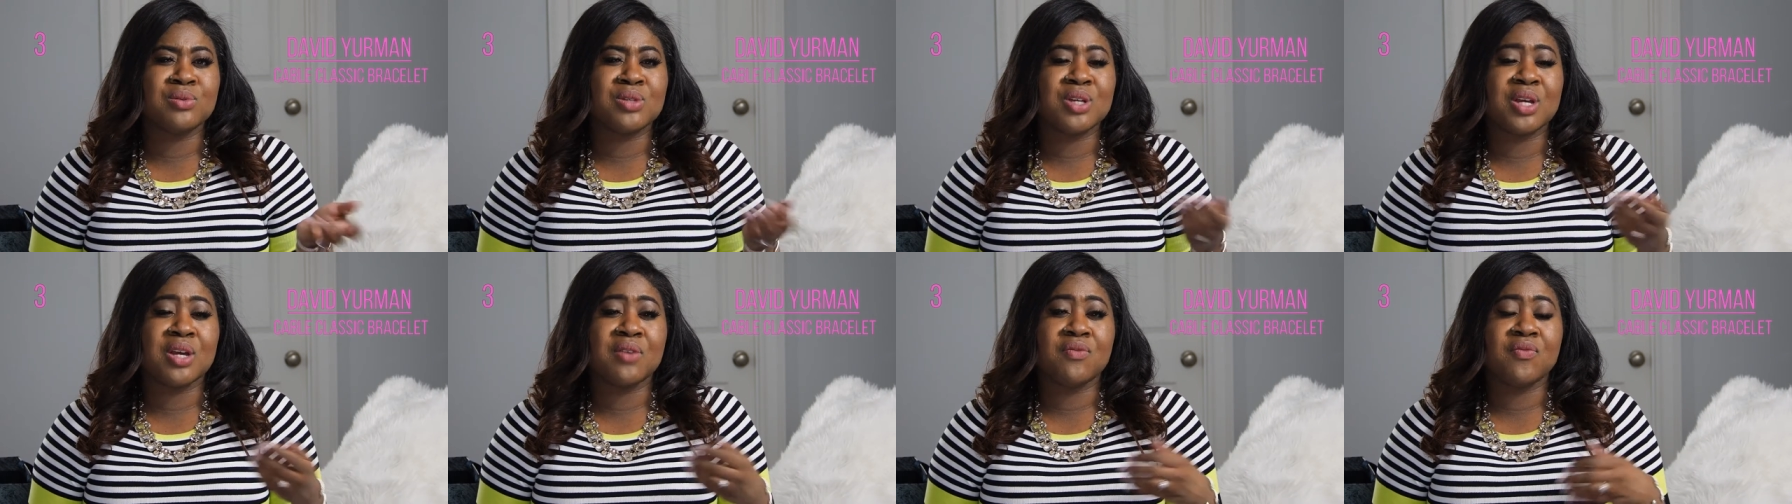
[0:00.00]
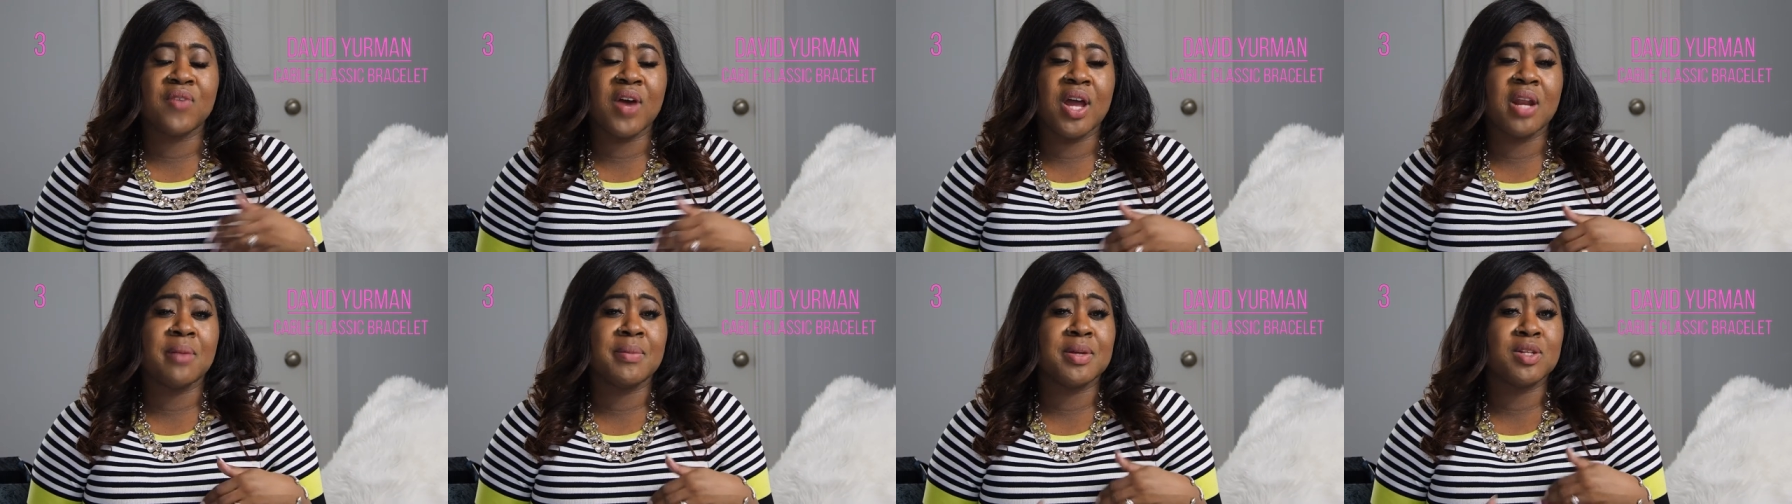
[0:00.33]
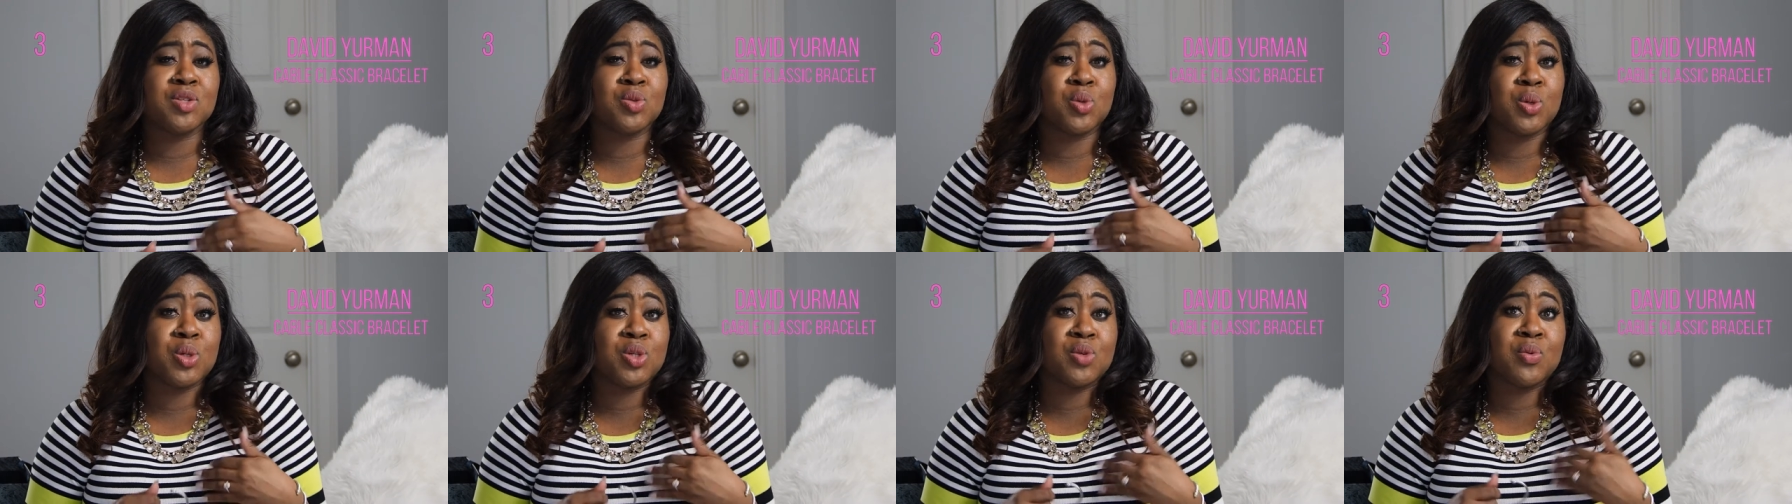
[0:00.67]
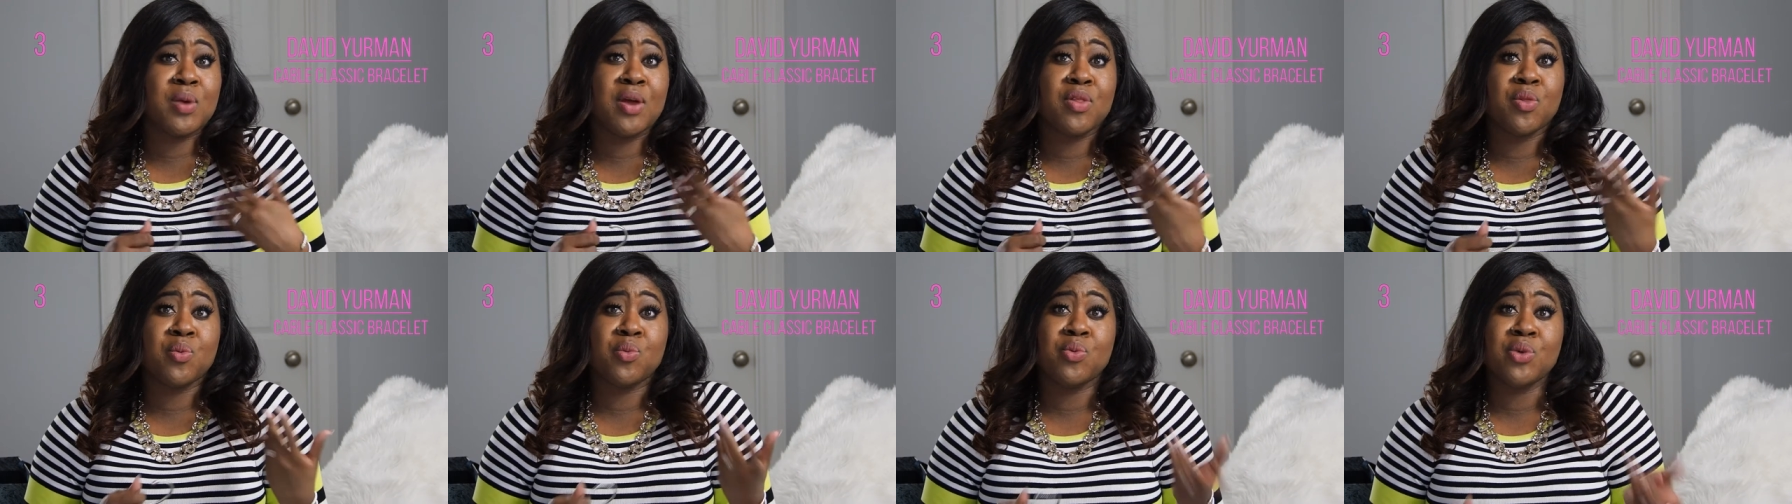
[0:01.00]
You can find them at stores
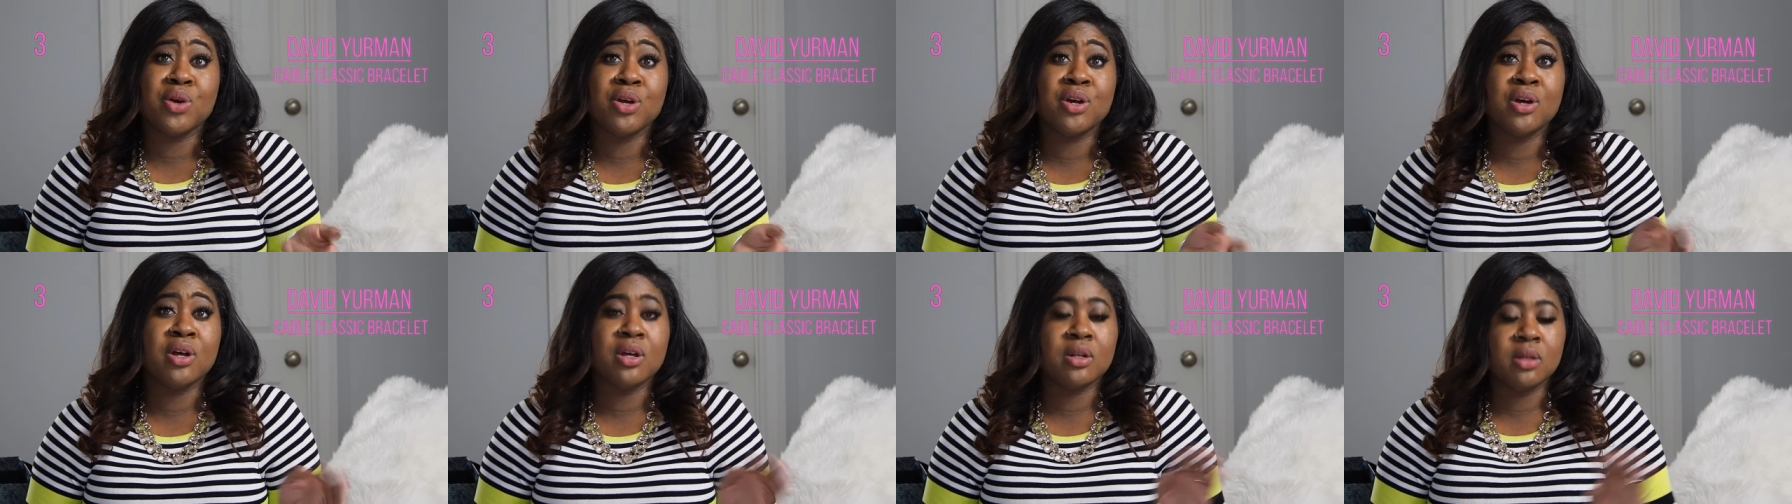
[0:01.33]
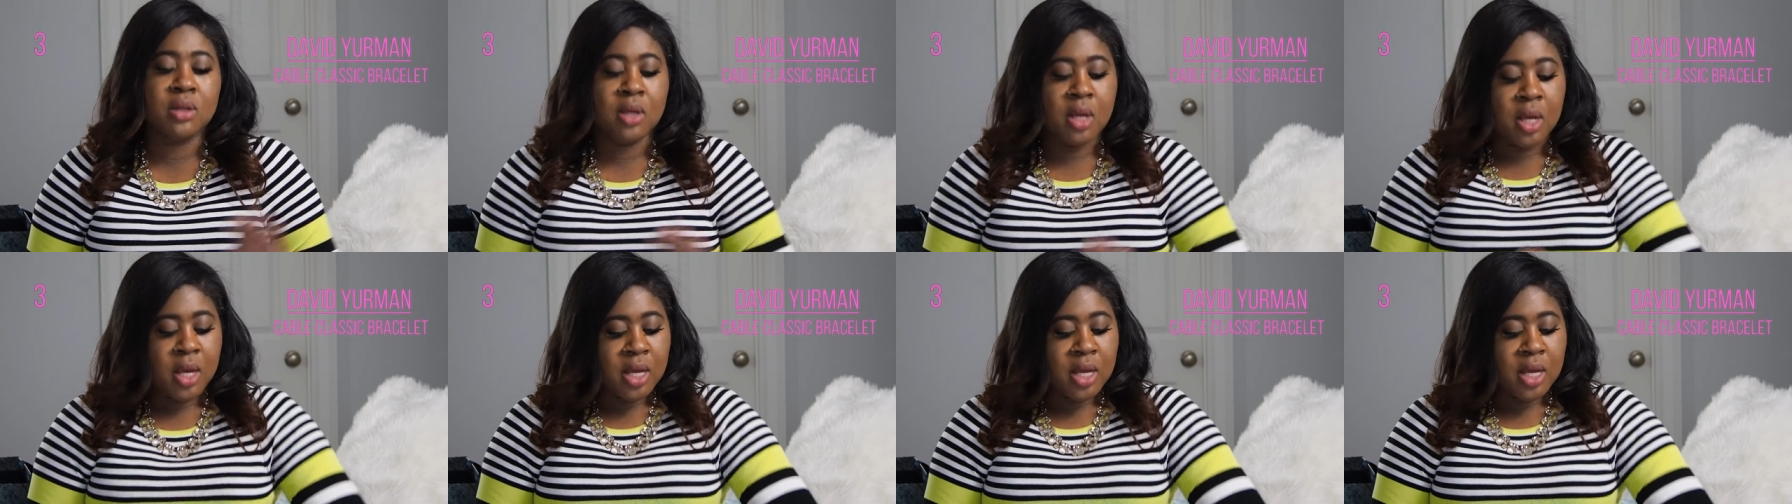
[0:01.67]
around the world.